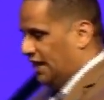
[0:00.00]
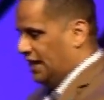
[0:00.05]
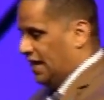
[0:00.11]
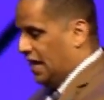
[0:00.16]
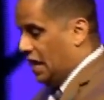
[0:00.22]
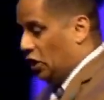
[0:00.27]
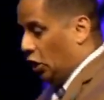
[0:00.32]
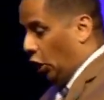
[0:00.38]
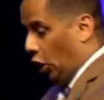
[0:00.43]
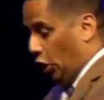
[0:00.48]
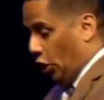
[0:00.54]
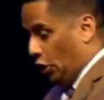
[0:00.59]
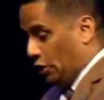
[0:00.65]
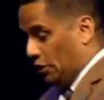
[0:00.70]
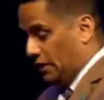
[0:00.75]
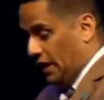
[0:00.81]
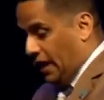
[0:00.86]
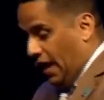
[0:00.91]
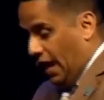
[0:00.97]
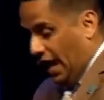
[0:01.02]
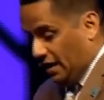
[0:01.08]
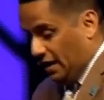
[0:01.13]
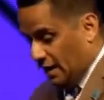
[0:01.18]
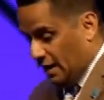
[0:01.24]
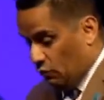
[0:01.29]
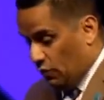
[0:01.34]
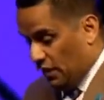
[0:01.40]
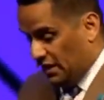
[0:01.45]
and learn. And then
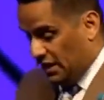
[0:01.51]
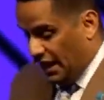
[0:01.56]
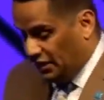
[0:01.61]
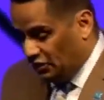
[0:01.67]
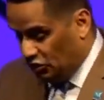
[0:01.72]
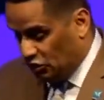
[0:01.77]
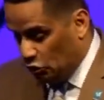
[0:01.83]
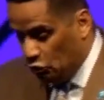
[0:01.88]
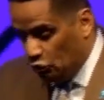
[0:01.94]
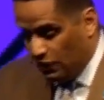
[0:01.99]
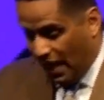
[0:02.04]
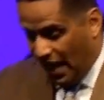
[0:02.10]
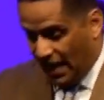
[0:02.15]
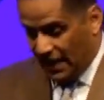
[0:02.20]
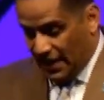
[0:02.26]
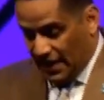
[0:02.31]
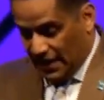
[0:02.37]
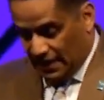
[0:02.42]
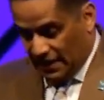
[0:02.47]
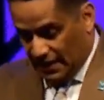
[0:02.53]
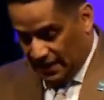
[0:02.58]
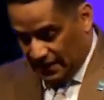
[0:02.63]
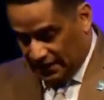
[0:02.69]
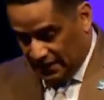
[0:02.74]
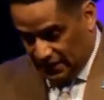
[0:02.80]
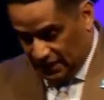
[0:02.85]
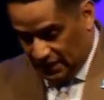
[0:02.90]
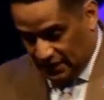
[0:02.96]
when they do that,
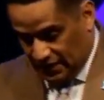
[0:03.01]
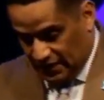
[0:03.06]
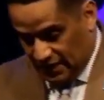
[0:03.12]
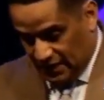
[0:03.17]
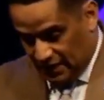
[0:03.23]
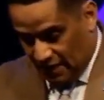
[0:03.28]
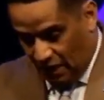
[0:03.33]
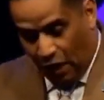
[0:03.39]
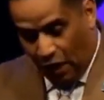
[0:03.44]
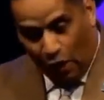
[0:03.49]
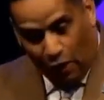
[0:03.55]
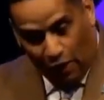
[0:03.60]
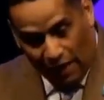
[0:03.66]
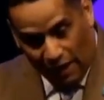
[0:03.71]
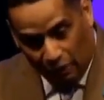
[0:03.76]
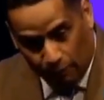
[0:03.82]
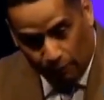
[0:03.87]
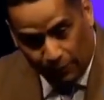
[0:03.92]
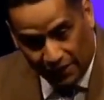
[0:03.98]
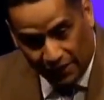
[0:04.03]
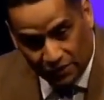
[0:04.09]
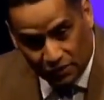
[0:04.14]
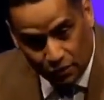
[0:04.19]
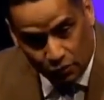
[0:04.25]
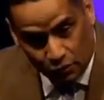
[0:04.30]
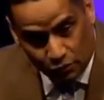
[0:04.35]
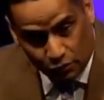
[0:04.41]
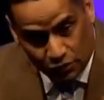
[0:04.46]
all hell breaks
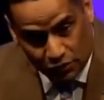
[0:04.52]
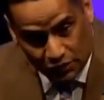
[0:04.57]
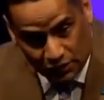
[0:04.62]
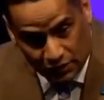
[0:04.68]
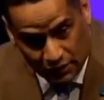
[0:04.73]
loose.